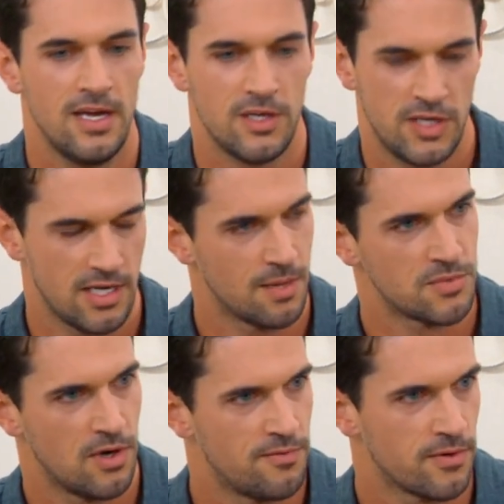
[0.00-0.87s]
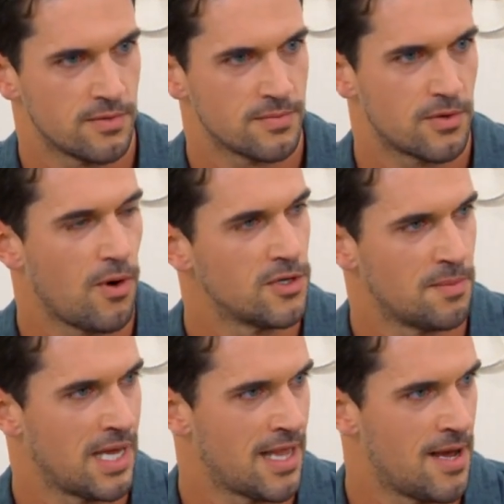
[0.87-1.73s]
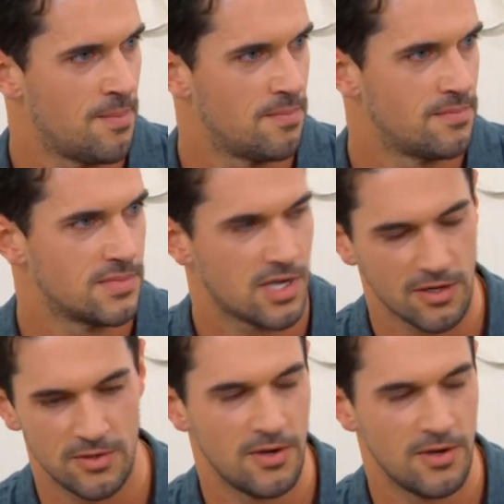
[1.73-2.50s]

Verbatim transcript: She comes over, crawls in my lap, tucked her